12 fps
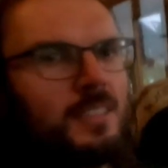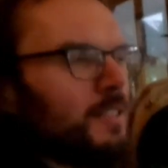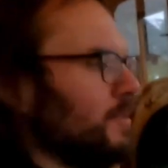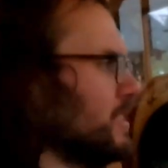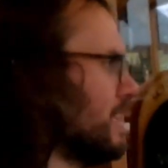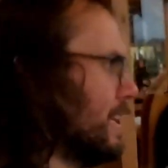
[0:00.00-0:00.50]
Because
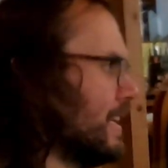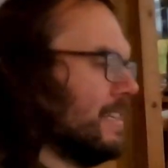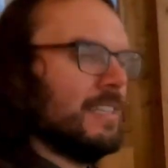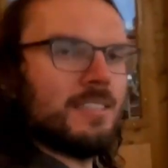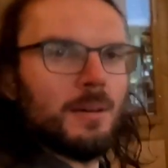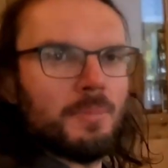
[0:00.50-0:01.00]
I was like, I
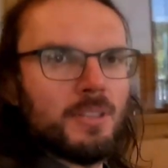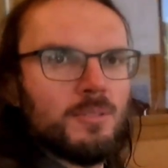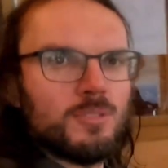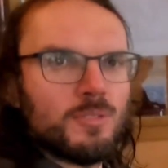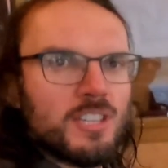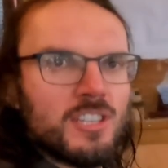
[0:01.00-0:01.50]
need something
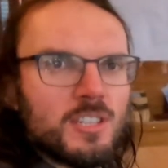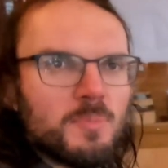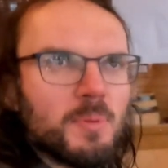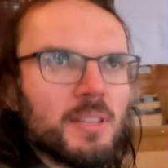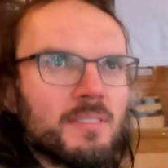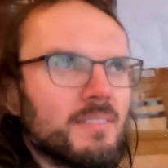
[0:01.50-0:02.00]
nutritious,
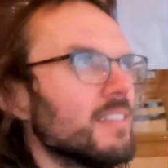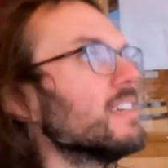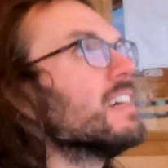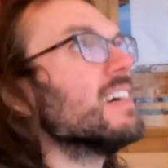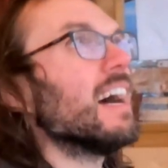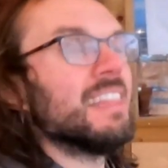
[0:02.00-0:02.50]
but
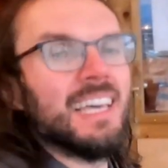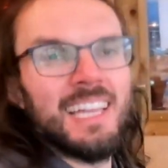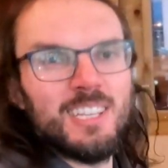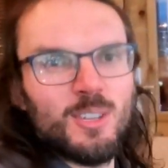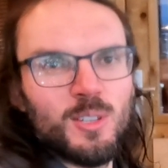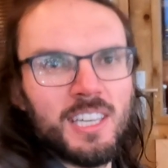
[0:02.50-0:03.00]
then
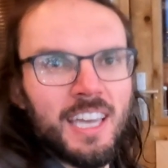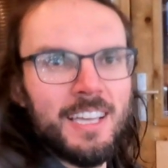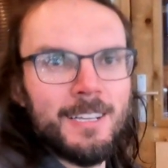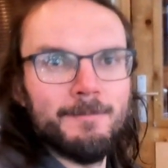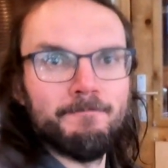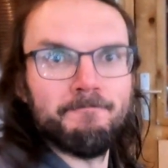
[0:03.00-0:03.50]
I saw the cake.